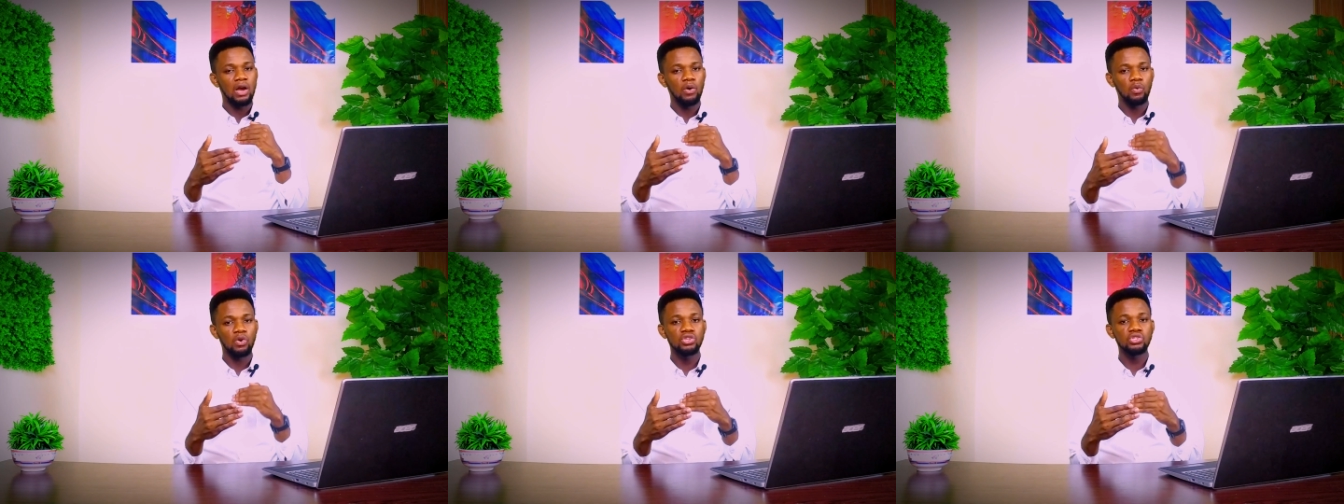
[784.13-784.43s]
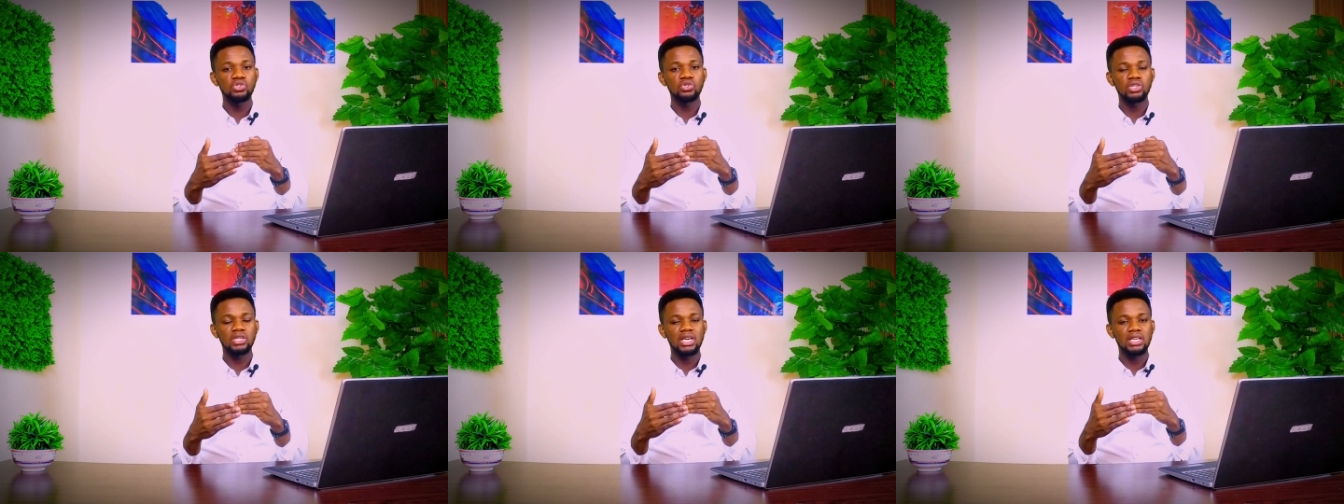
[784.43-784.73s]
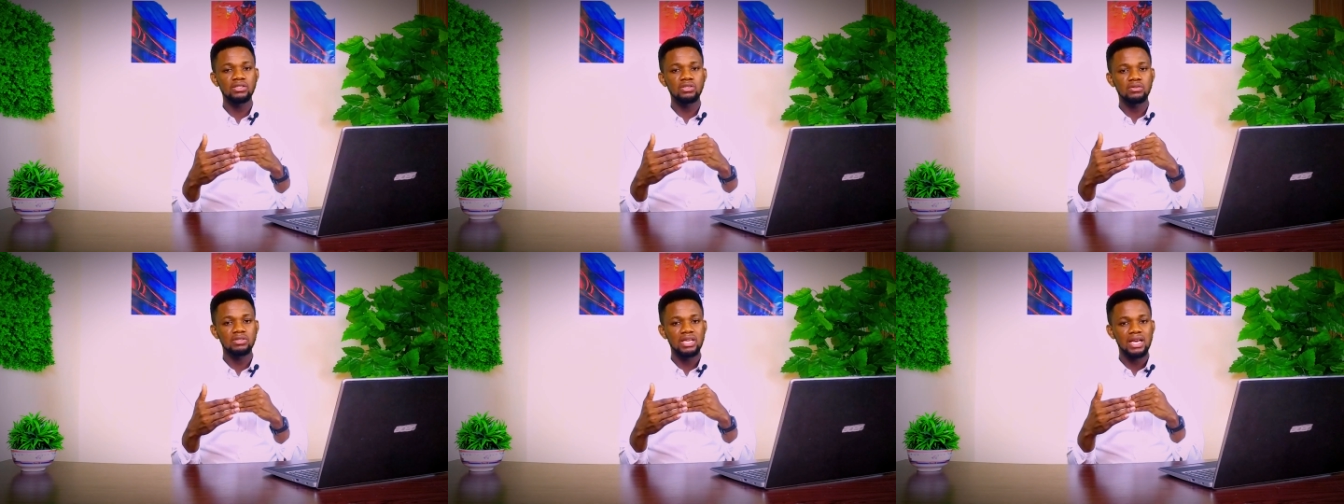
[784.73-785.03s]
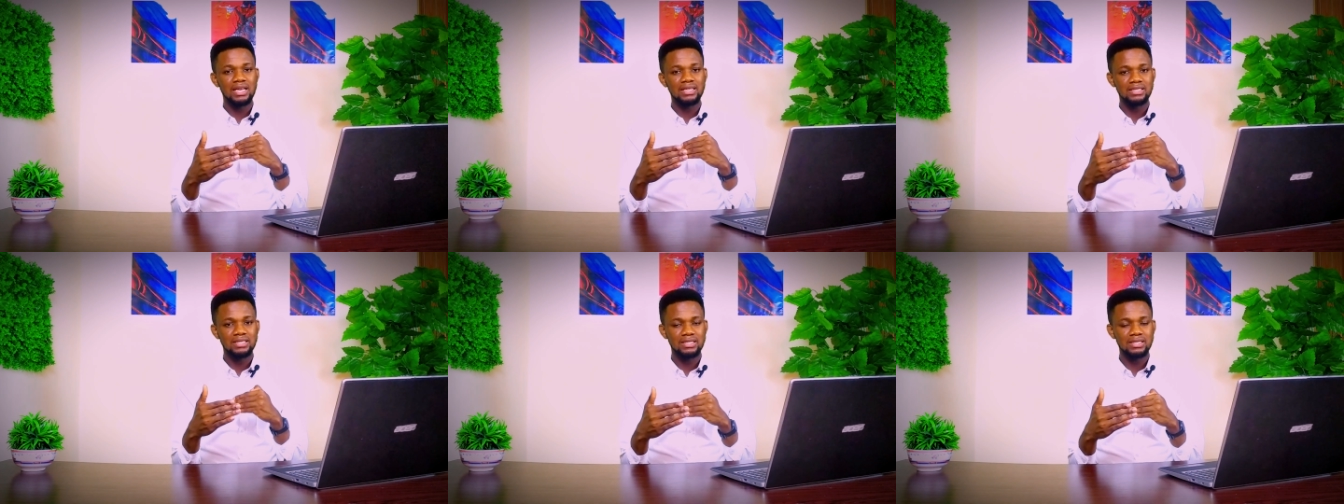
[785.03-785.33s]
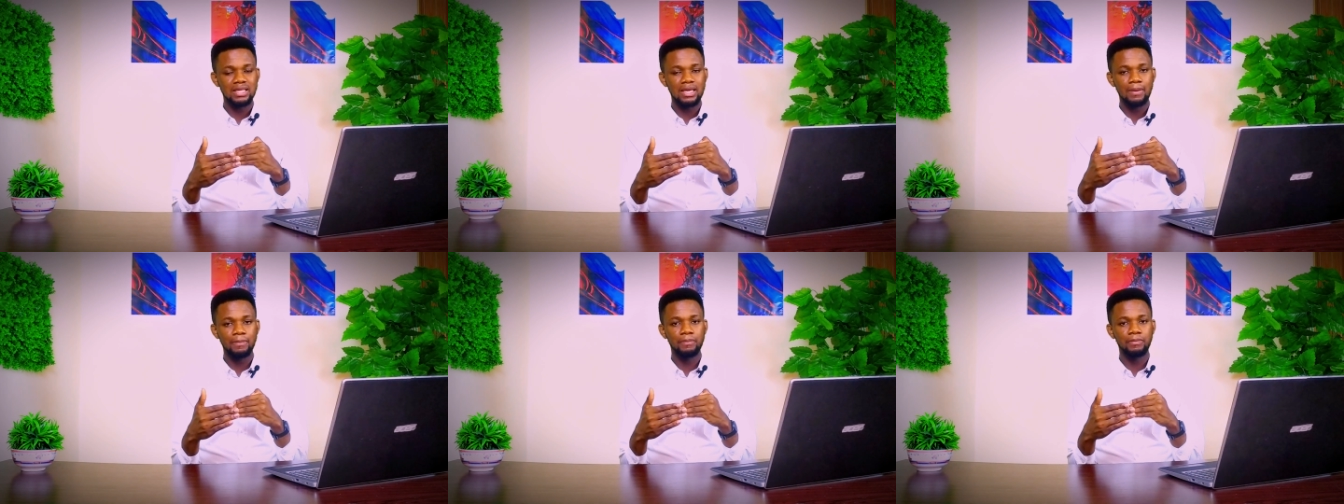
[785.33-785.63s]
And once you get to that
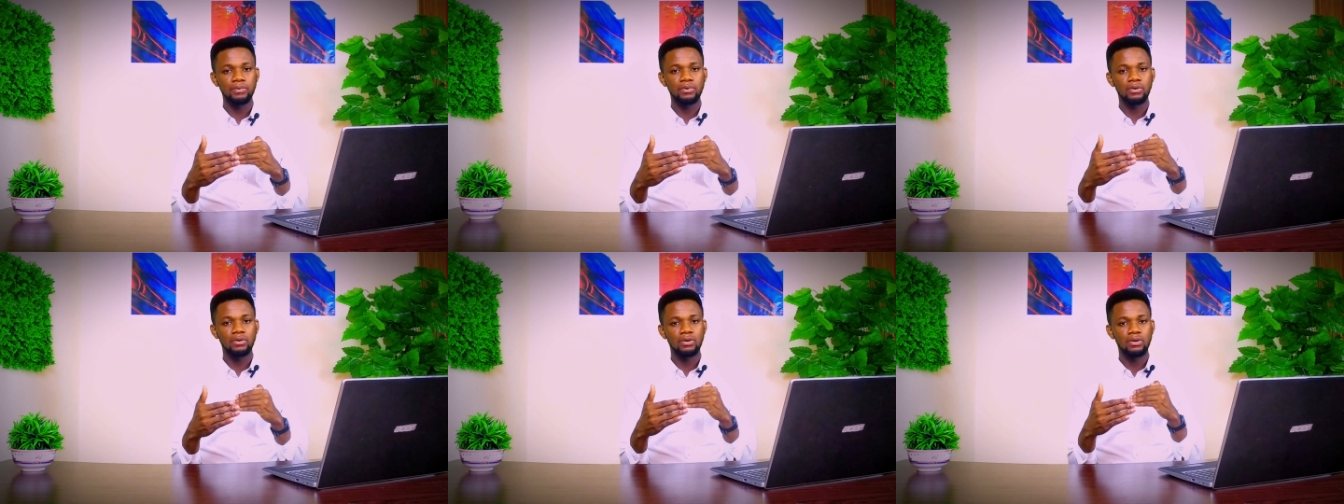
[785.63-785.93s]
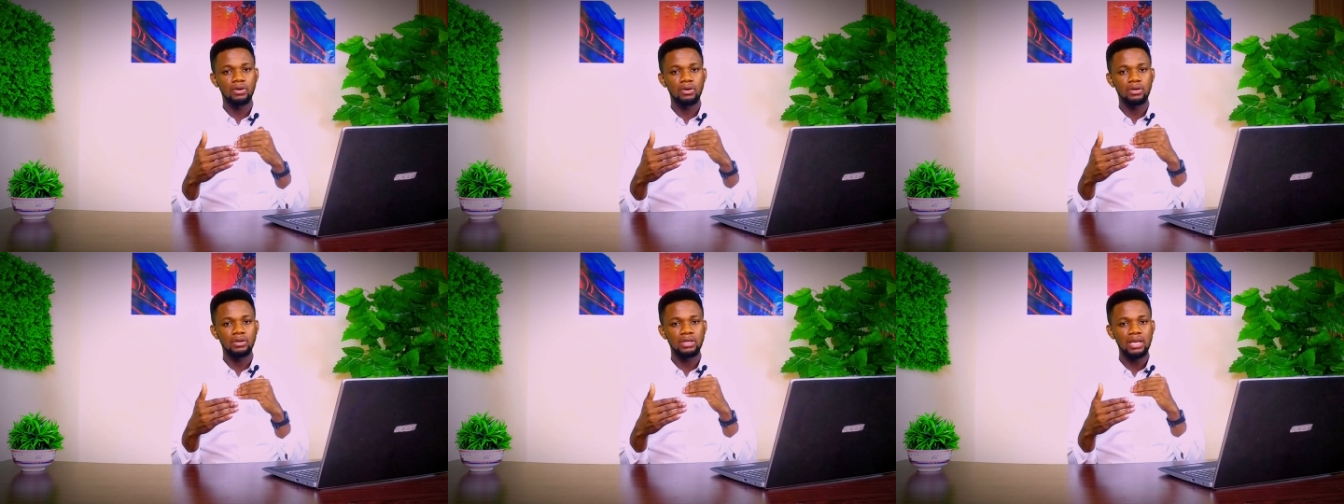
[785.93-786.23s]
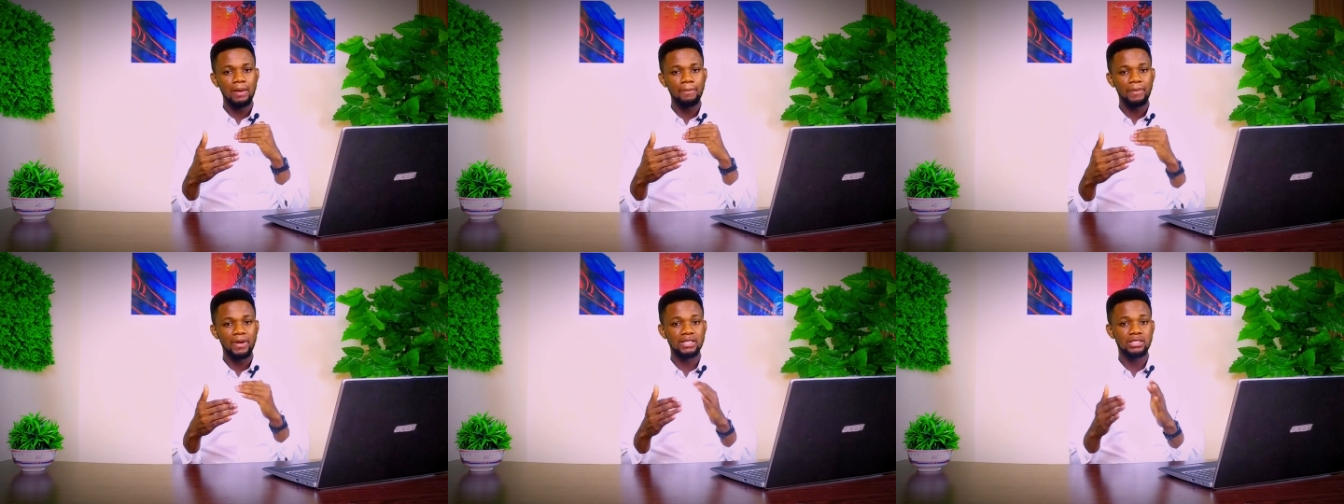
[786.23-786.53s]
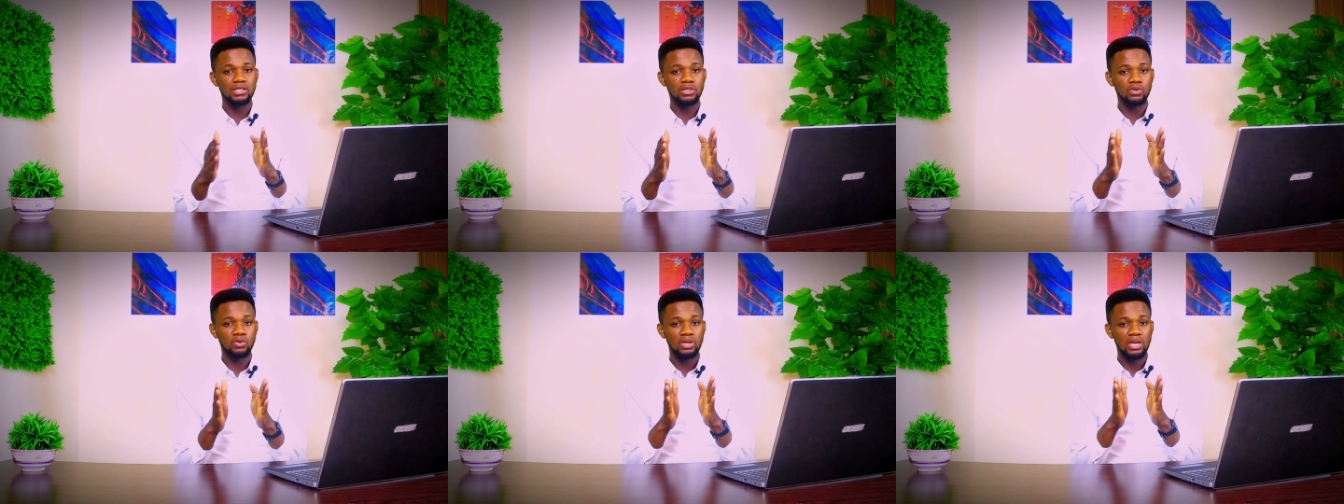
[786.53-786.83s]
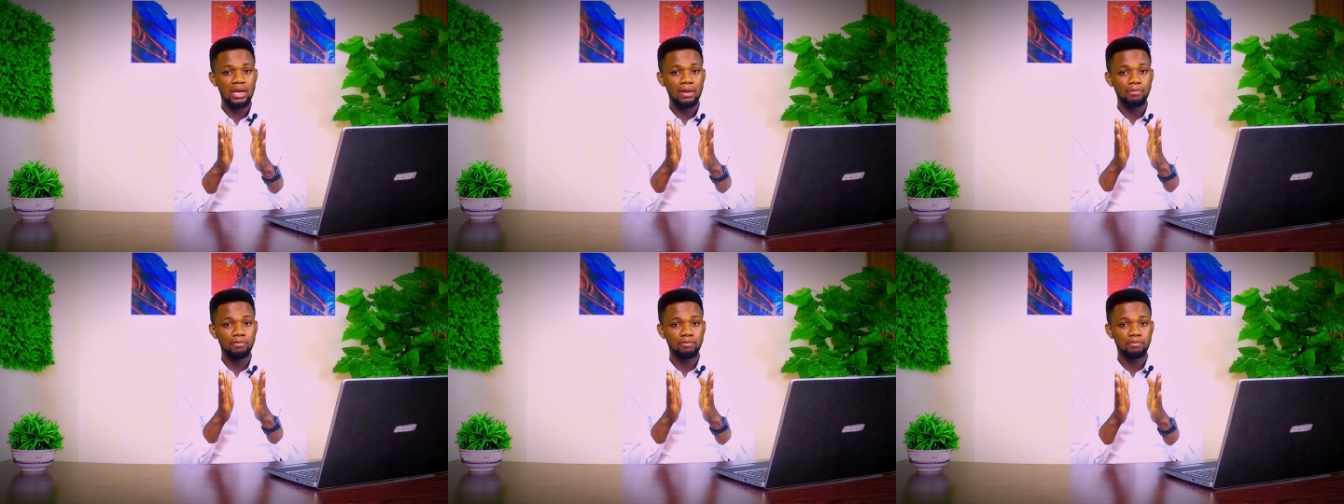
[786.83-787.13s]
step, that
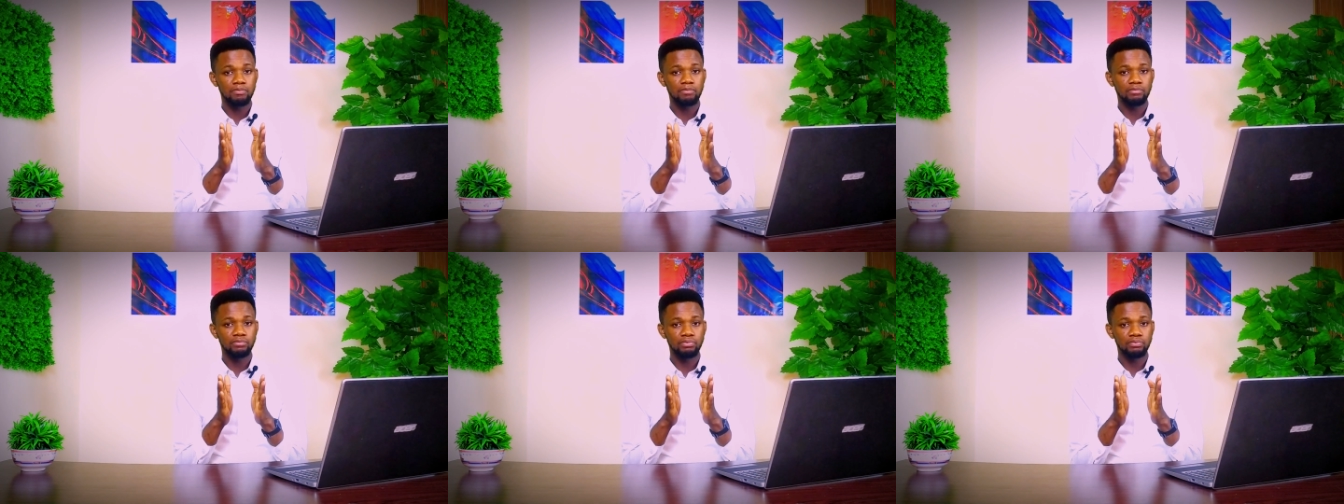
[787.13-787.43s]
particular